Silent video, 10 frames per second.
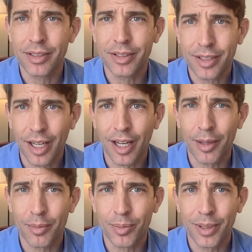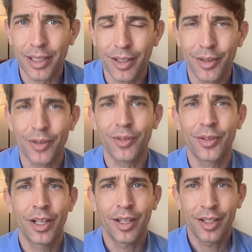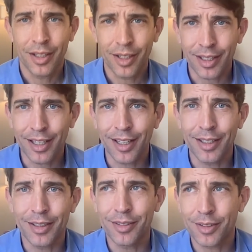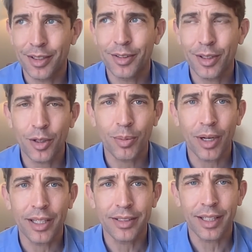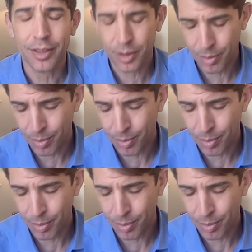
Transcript: to stop because, again, it's a little processed,